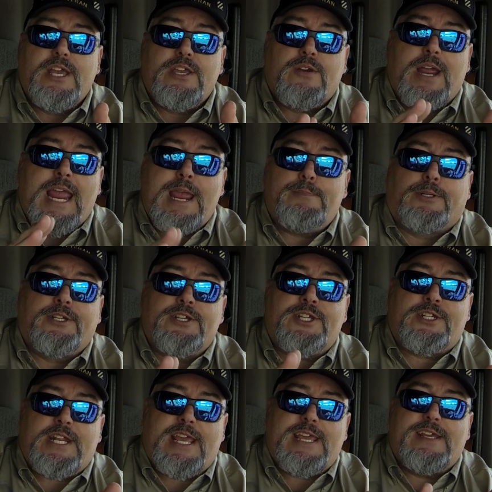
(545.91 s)
You're able to
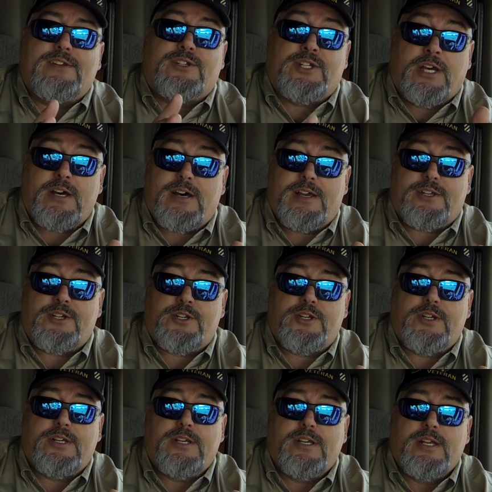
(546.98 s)
stay in touch
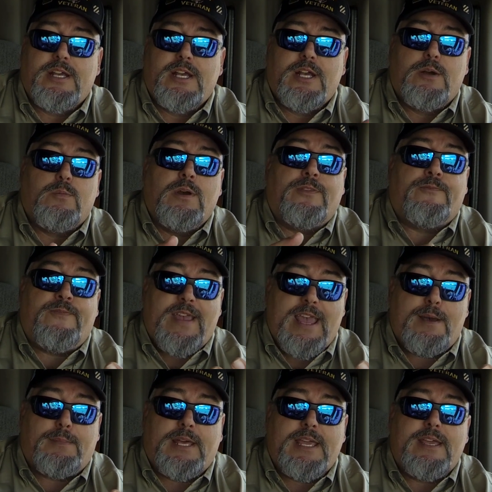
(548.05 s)
with
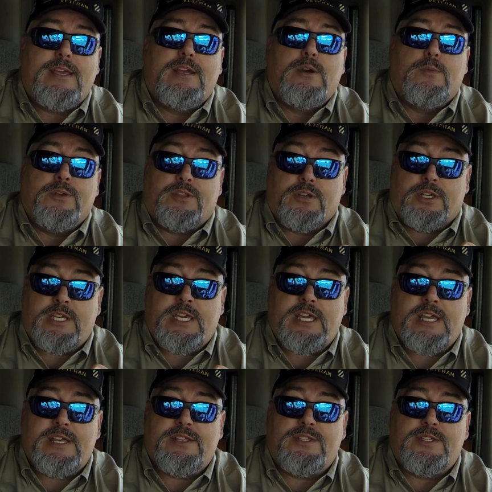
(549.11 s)
family, with your
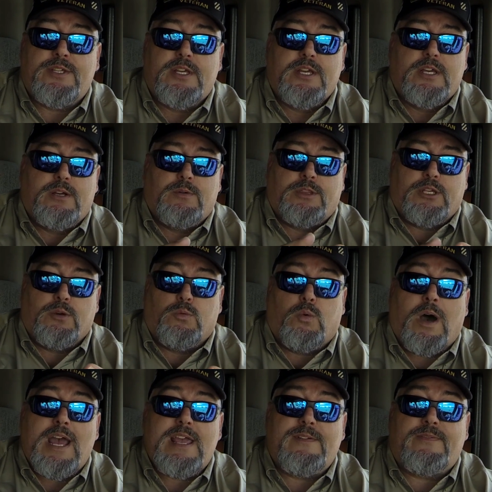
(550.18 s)
kids, with your
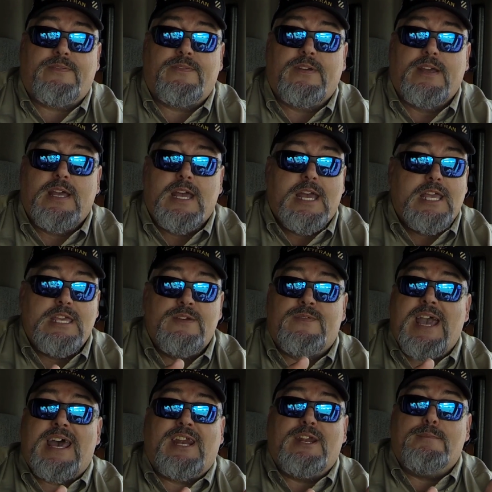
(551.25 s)
wife. You've
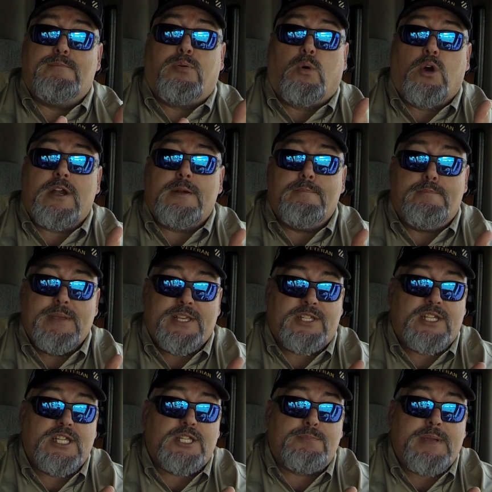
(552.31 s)
got an important
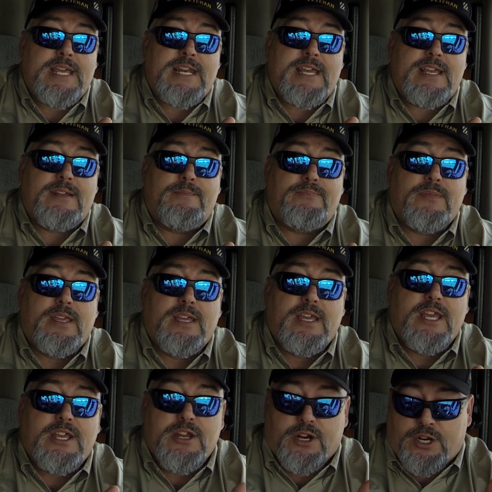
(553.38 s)
business meeting.
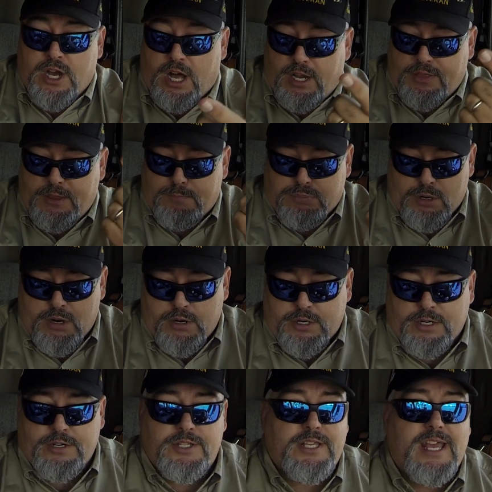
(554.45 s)
You're calling the
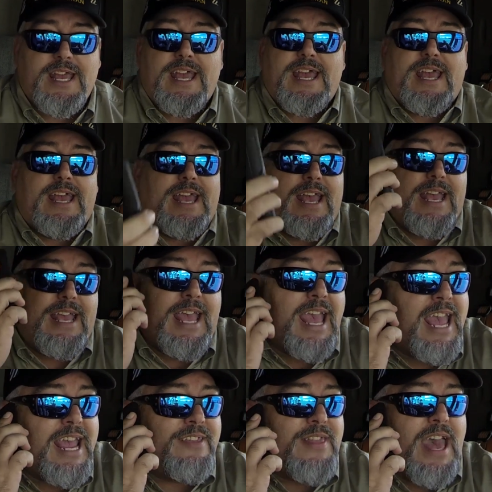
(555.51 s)
brokers.
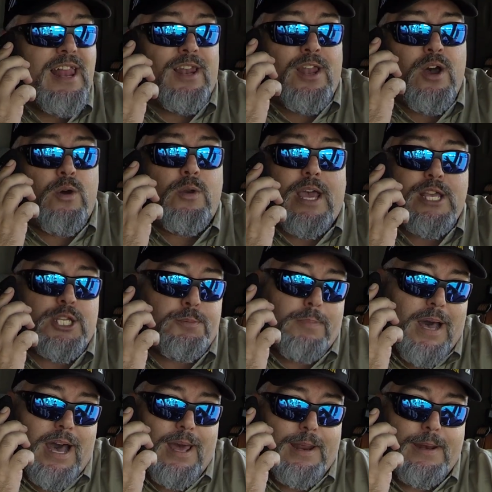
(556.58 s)
Hey, that load I
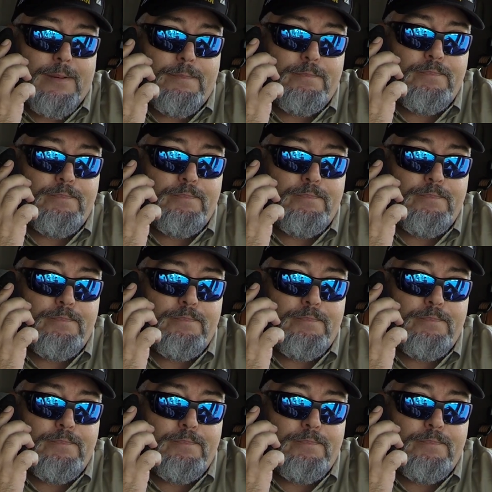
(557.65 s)
spotted.